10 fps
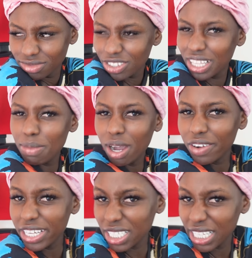you think
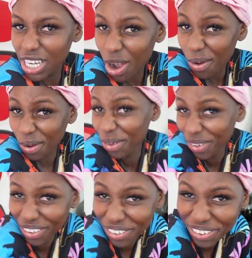margaritas are
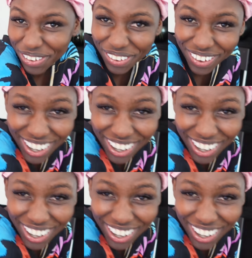keto?